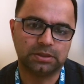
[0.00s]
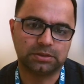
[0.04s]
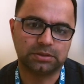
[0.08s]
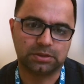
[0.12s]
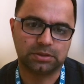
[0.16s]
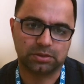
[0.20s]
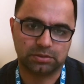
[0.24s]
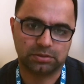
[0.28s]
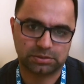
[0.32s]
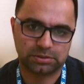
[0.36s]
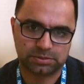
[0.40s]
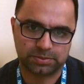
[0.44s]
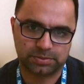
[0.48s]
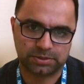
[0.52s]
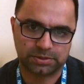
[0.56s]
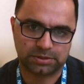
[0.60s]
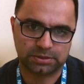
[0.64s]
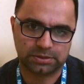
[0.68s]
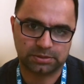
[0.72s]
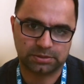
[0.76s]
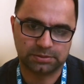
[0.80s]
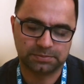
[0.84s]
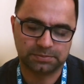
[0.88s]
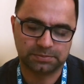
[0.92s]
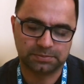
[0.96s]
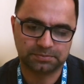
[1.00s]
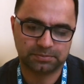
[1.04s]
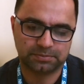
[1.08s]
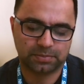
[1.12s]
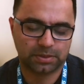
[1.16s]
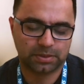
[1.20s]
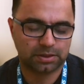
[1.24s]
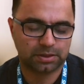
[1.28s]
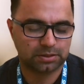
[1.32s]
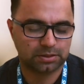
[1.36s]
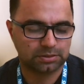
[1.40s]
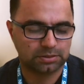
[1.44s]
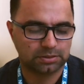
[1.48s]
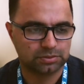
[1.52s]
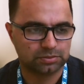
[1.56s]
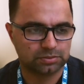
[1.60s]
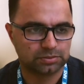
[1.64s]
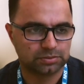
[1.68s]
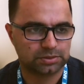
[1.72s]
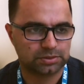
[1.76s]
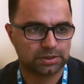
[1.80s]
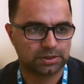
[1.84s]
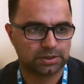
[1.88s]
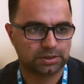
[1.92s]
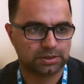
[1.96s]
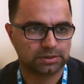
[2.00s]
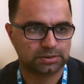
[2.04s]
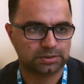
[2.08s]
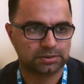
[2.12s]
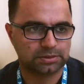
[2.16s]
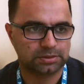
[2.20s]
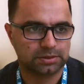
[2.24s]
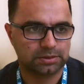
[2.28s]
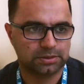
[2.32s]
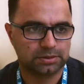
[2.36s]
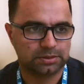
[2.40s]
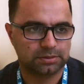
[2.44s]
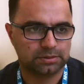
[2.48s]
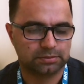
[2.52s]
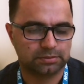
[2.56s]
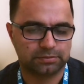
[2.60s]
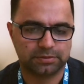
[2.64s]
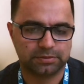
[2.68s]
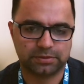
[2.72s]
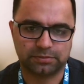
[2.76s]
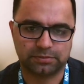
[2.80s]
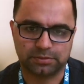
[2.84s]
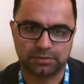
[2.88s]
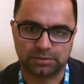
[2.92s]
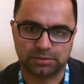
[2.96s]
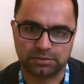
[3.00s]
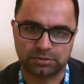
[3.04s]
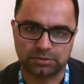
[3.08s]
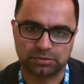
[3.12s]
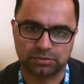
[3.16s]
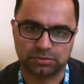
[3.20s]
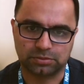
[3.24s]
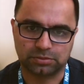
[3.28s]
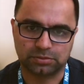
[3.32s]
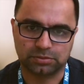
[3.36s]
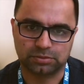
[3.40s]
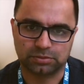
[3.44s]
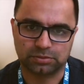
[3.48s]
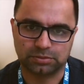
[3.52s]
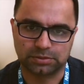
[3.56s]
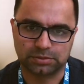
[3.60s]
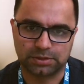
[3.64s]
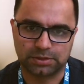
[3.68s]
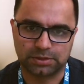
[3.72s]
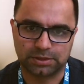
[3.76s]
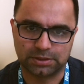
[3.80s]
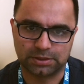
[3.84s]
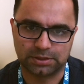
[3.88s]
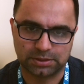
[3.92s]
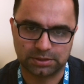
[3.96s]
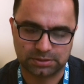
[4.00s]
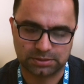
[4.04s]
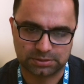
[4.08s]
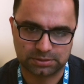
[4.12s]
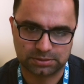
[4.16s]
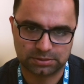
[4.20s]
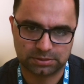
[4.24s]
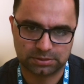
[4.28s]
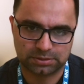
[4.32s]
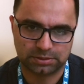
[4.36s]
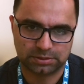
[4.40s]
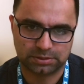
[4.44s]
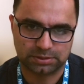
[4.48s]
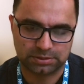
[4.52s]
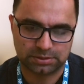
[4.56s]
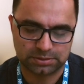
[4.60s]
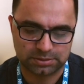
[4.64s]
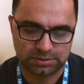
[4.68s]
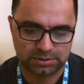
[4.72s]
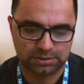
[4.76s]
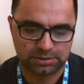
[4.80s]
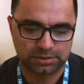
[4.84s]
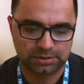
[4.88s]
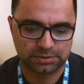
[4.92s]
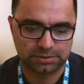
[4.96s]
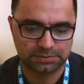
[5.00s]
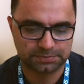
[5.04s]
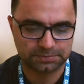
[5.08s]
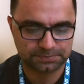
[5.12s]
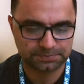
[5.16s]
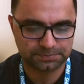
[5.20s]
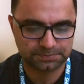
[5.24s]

the hospital, you can refer to the list easily.